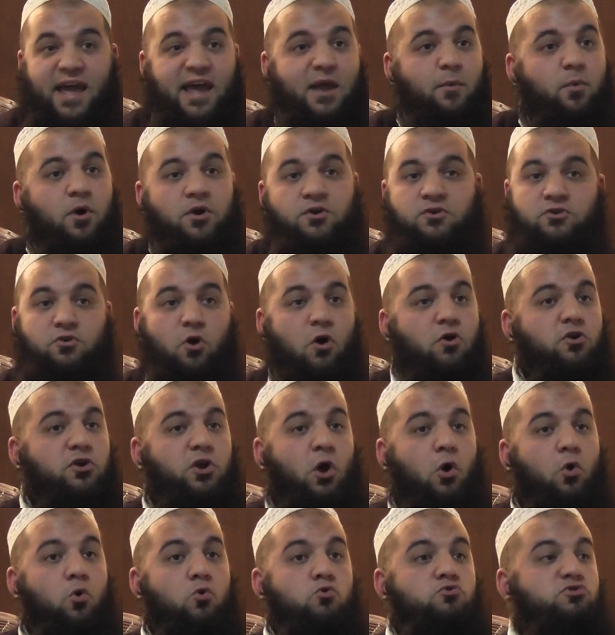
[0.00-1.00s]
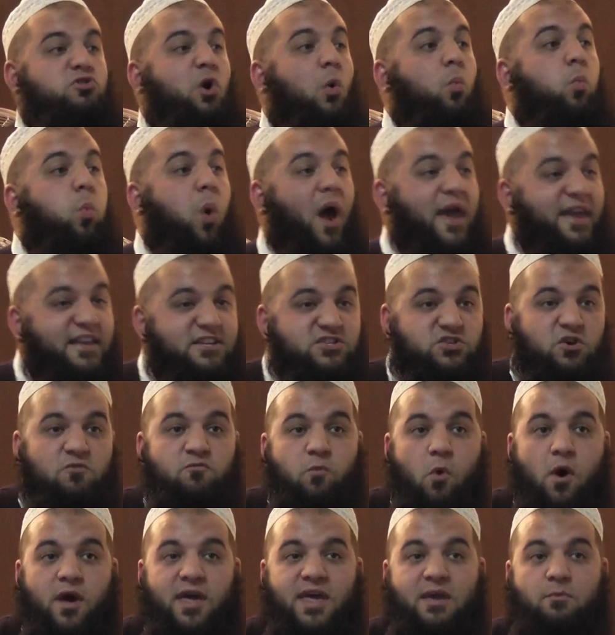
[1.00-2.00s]
he would not know the weight
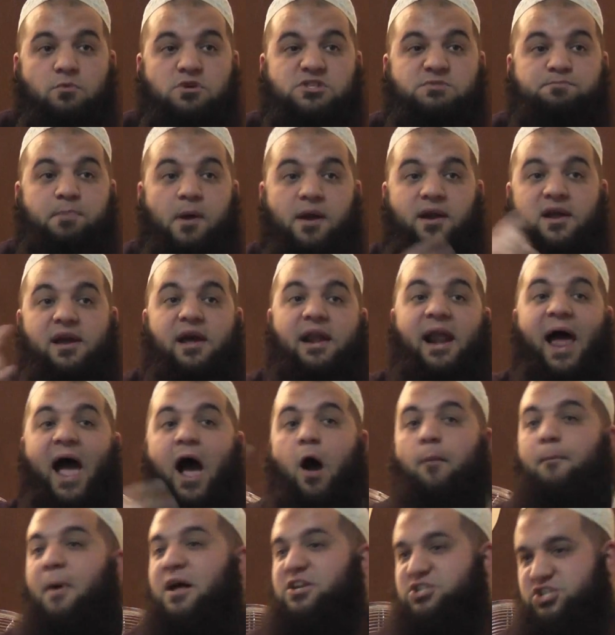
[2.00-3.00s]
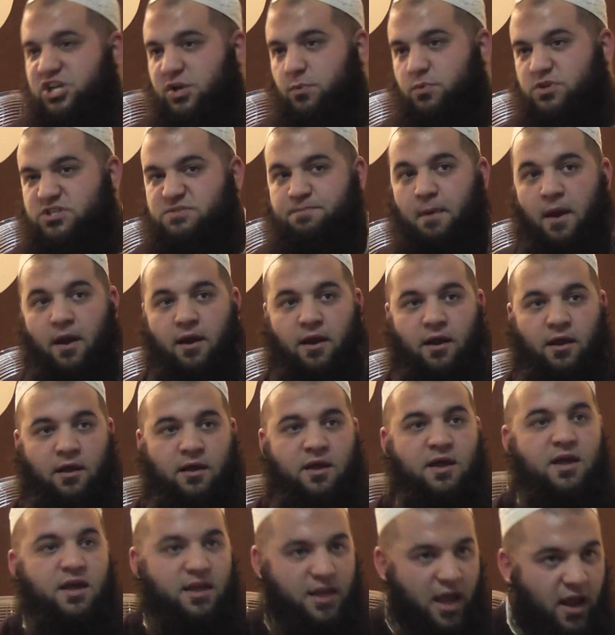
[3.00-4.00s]
of what he was spending and how much he was
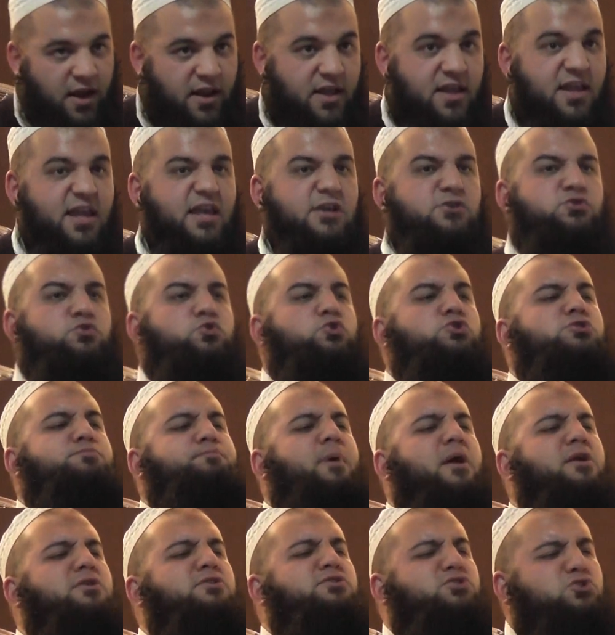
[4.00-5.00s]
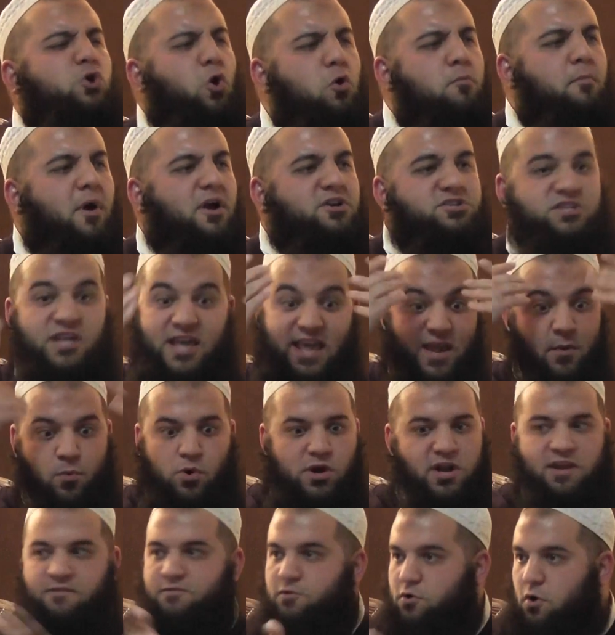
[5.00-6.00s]
spending. Yani he used to spend so much that he
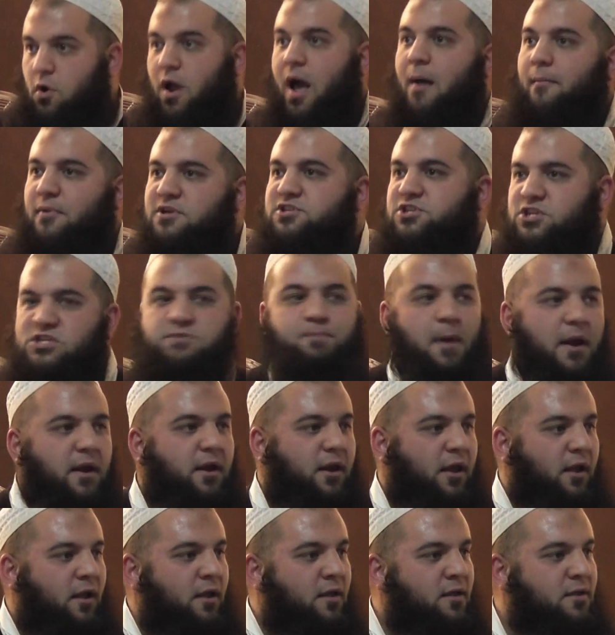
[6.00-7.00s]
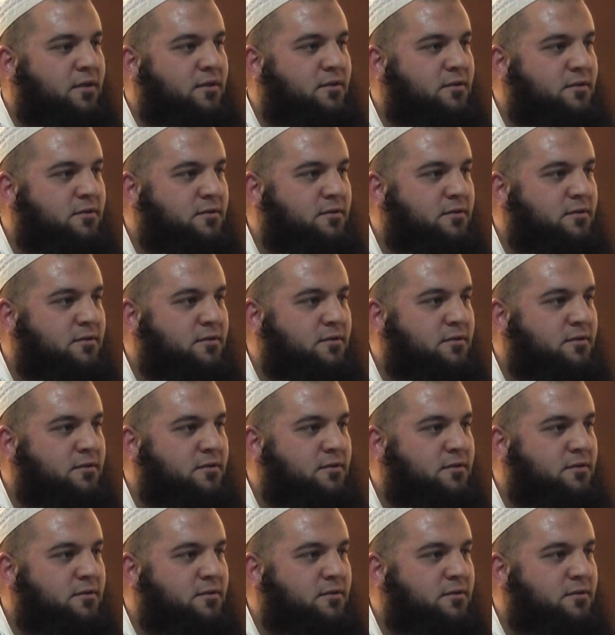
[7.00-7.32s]
wouldn't even know how much he's spending.